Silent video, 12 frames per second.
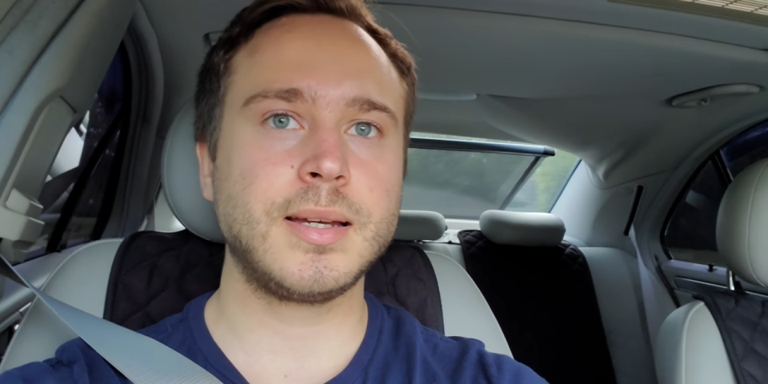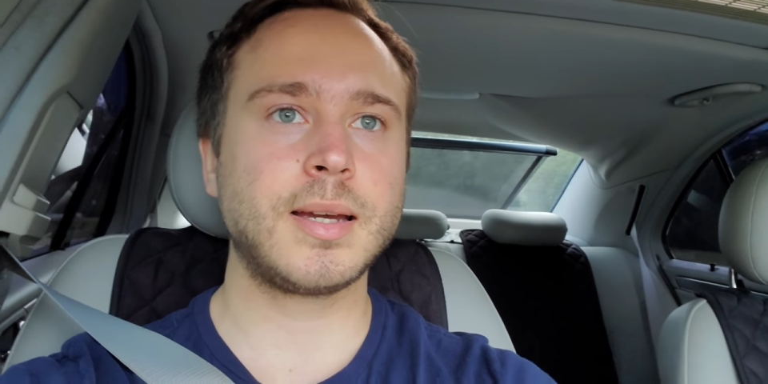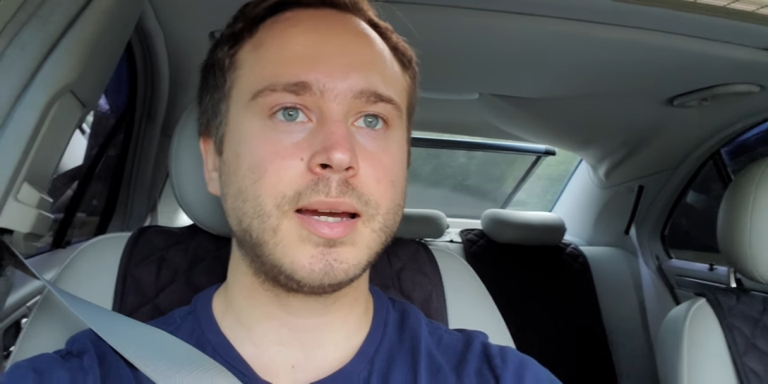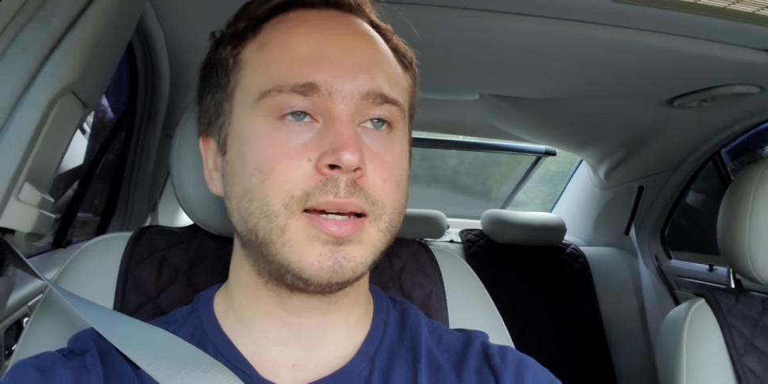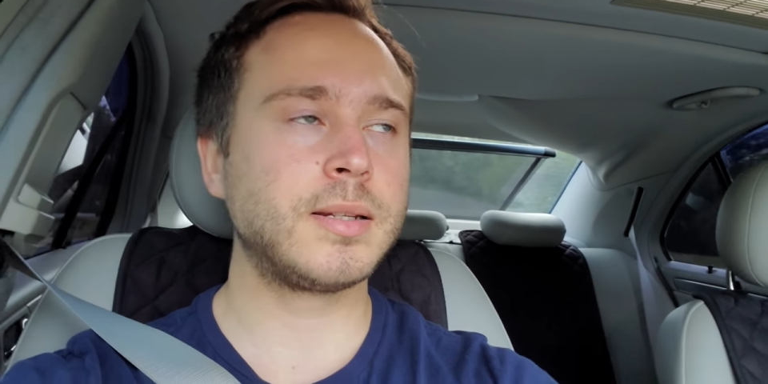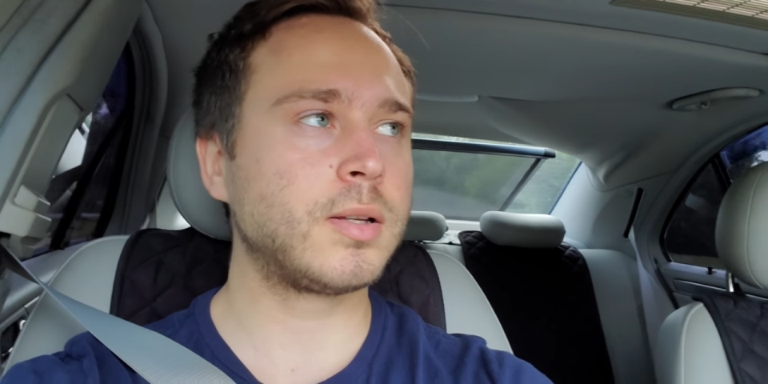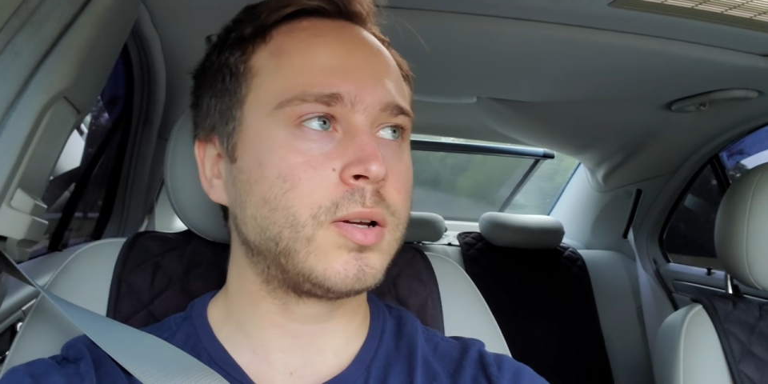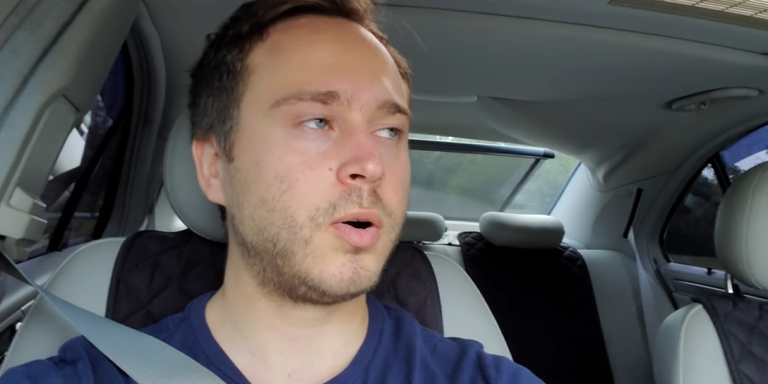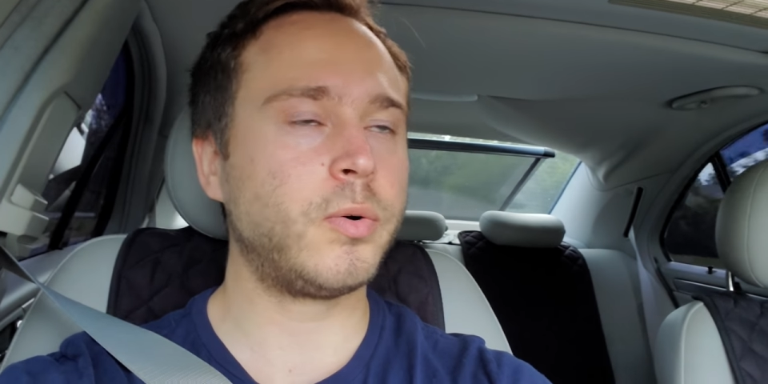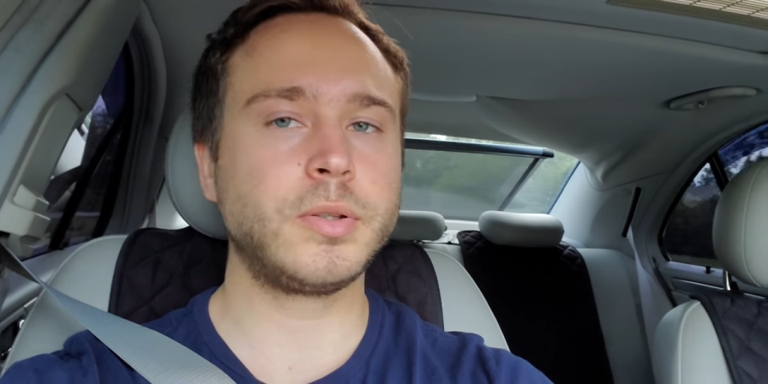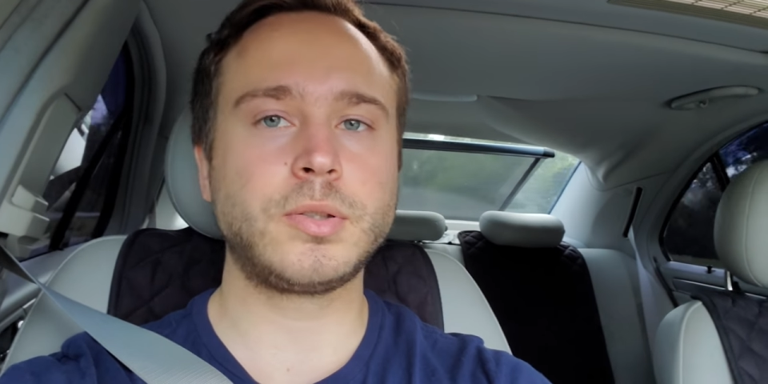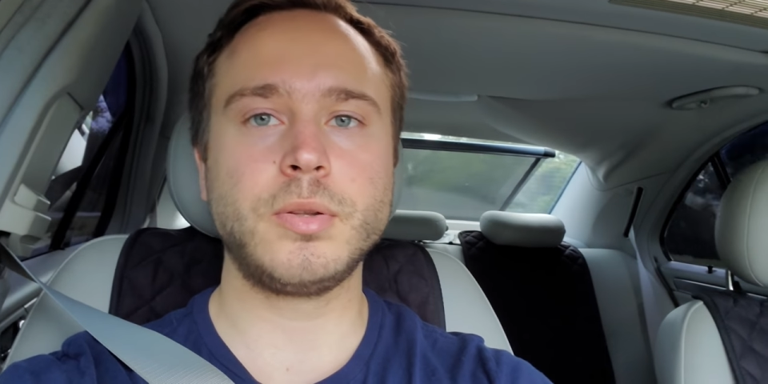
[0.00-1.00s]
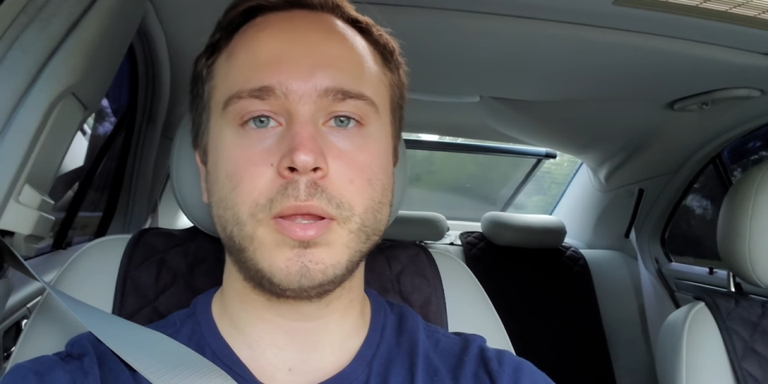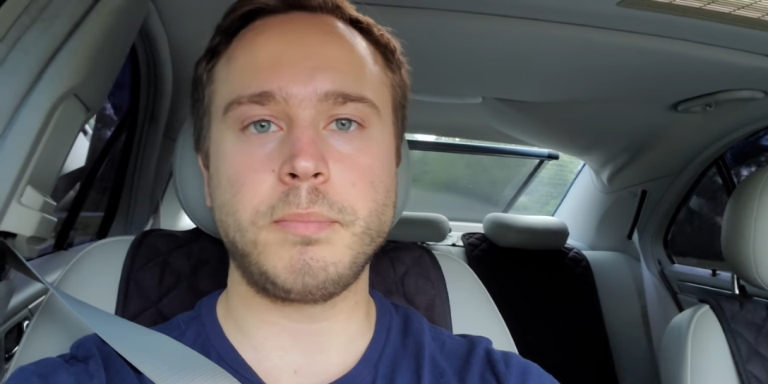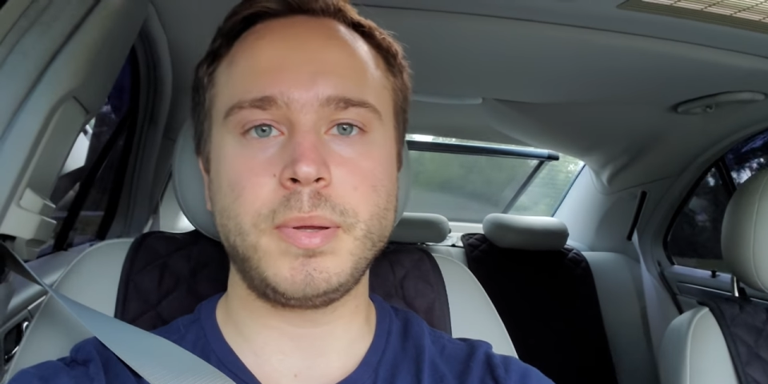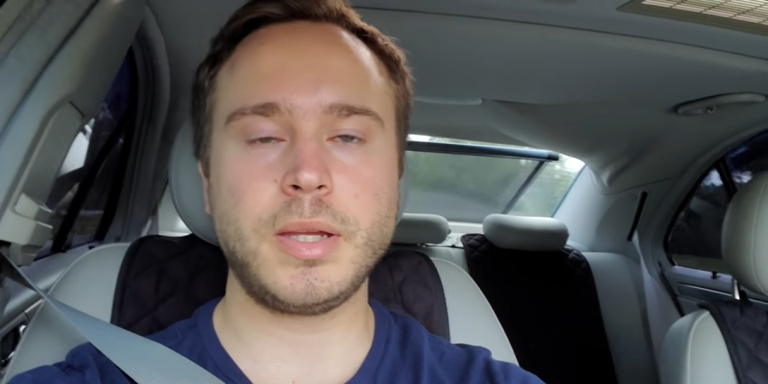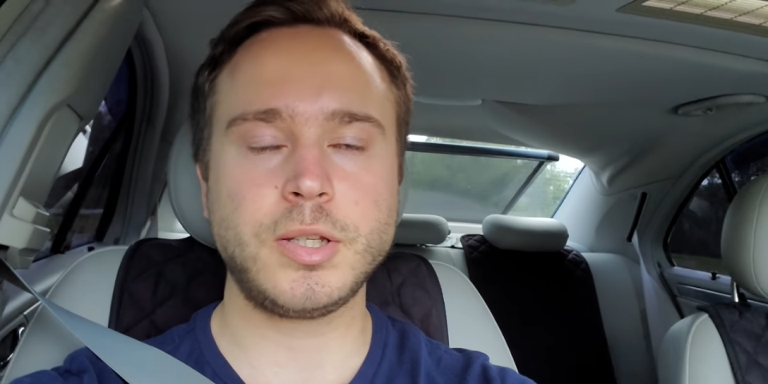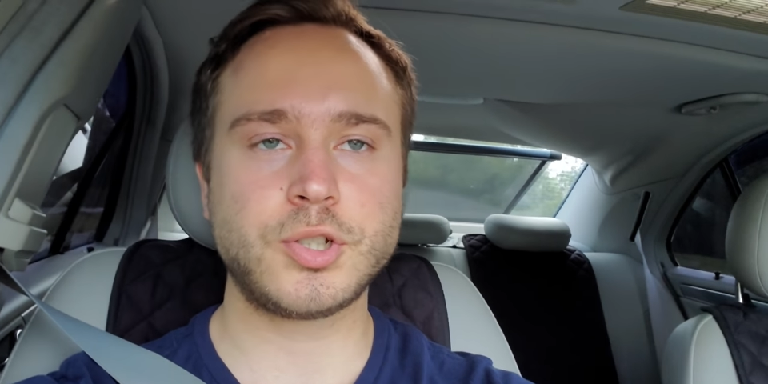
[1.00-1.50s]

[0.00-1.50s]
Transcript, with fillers: again, going to the beach.